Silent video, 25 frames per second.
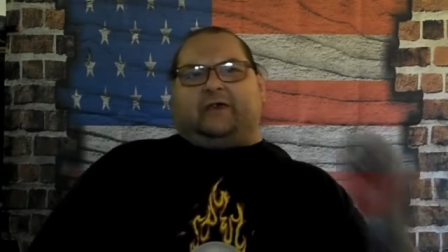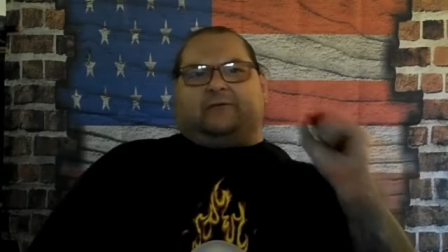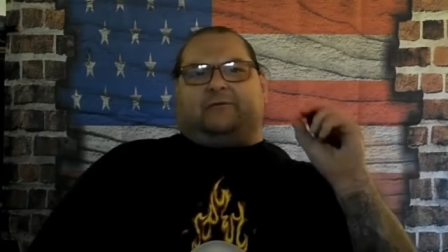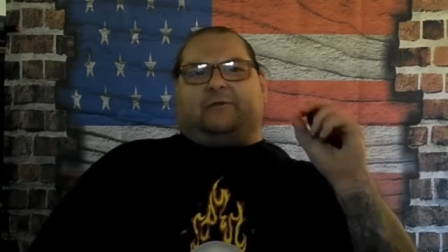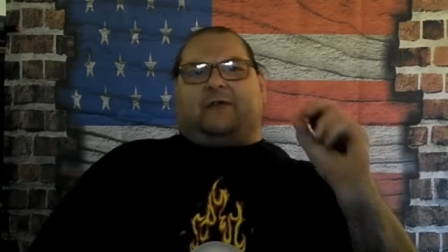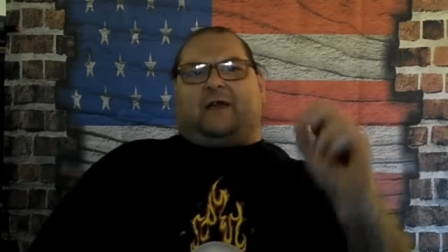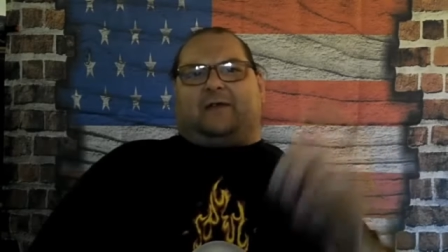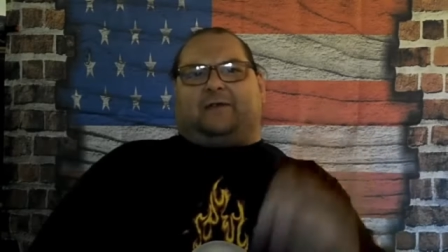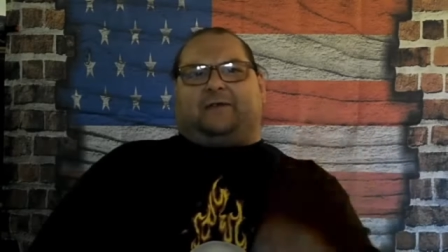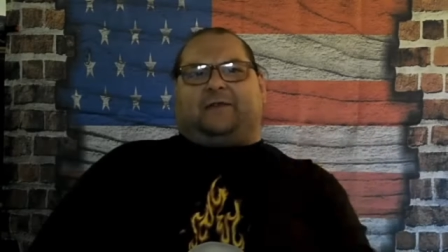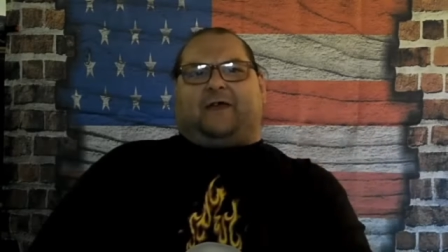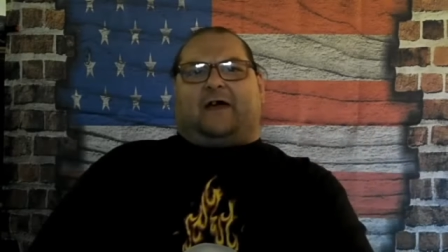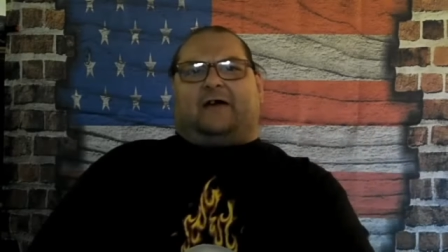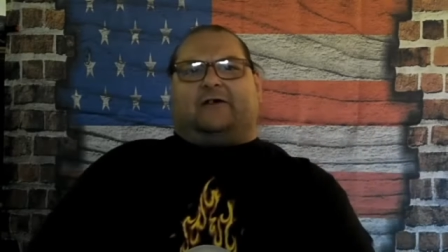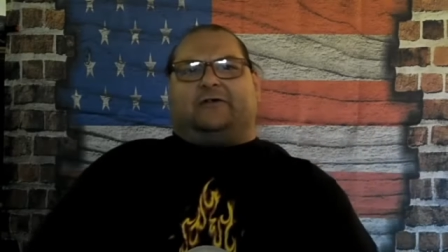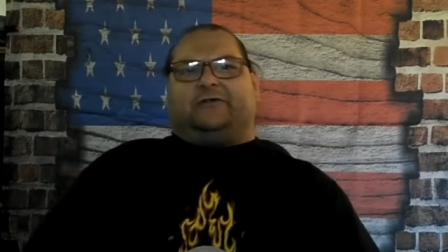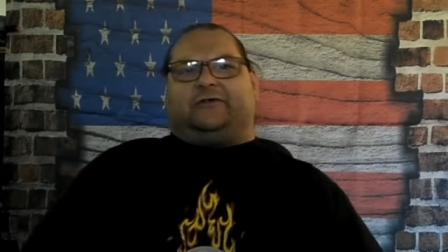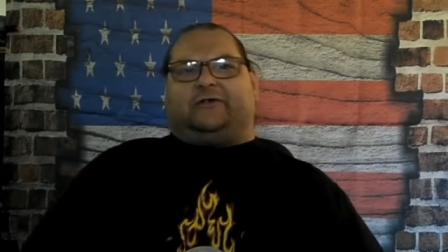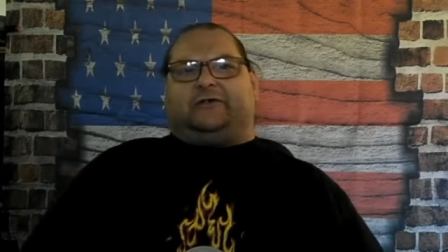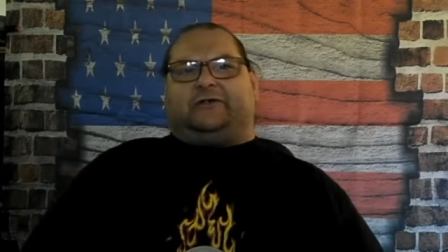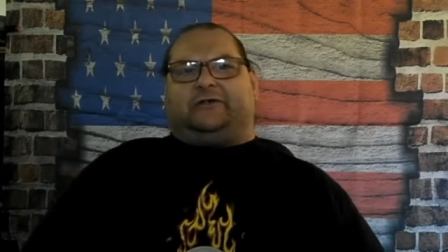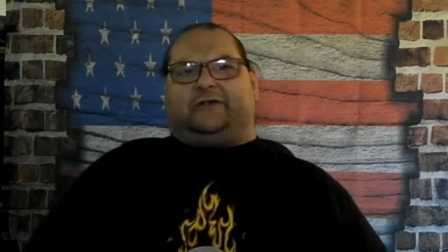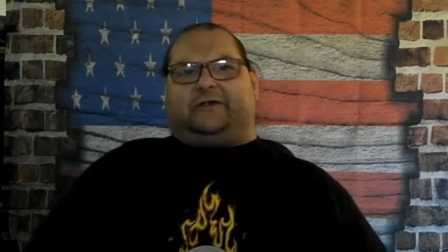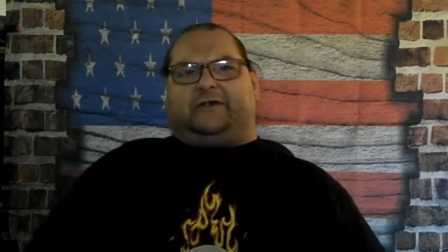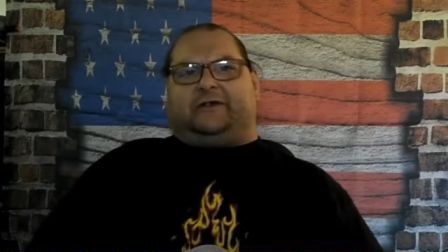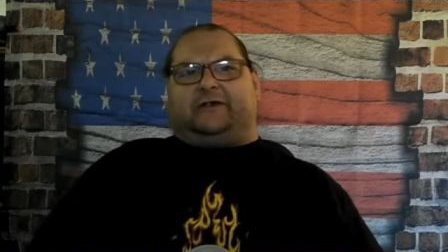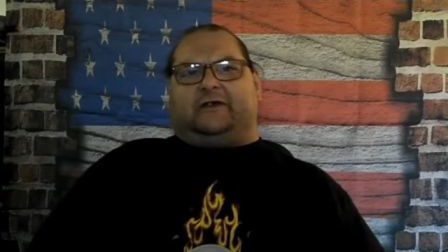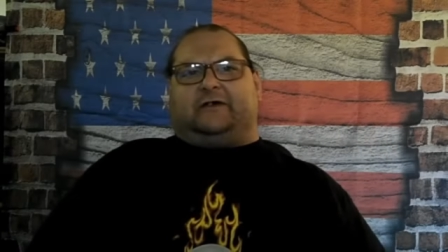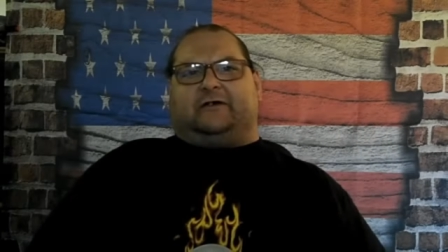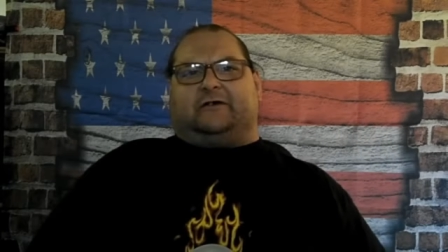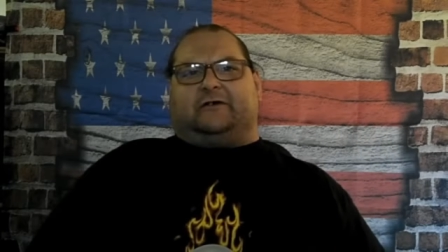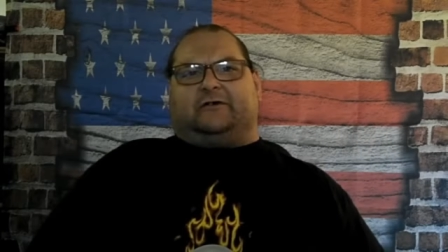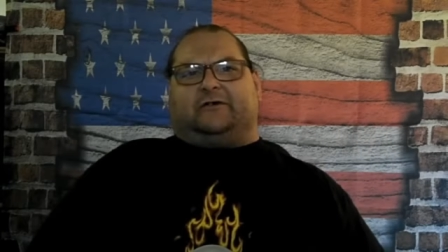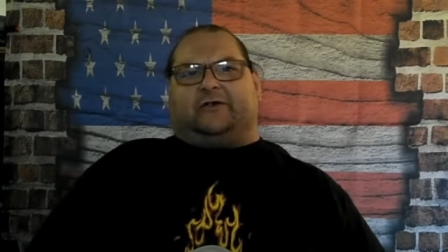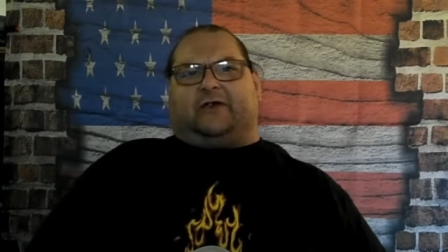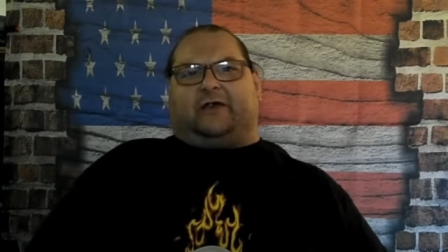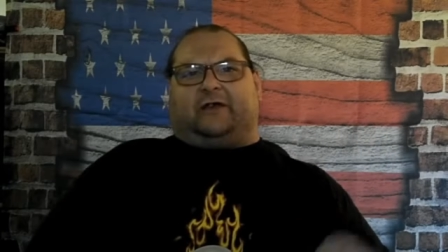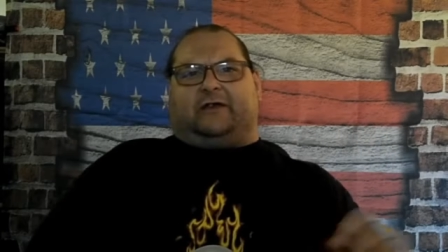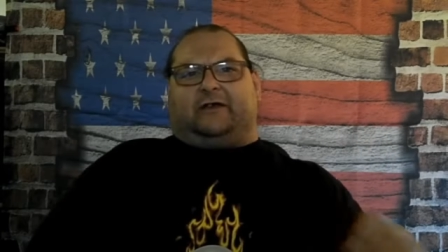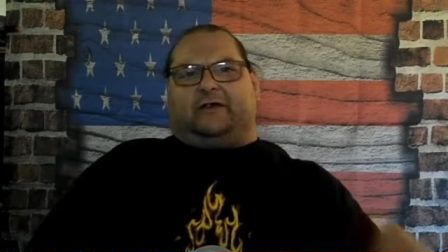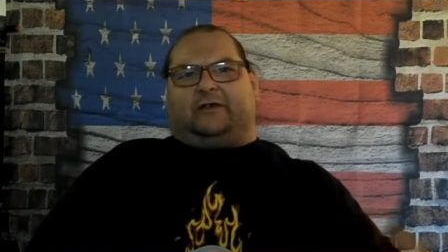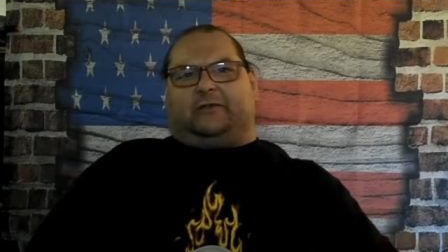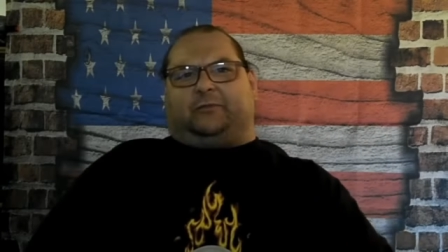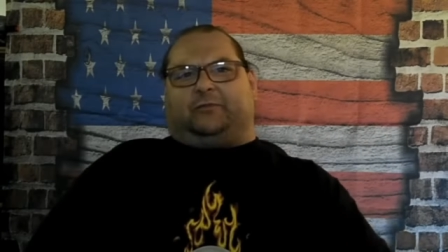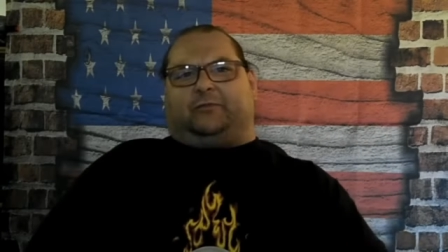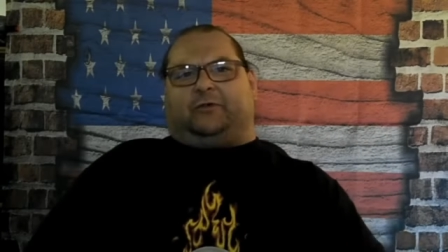if not thousands of years on this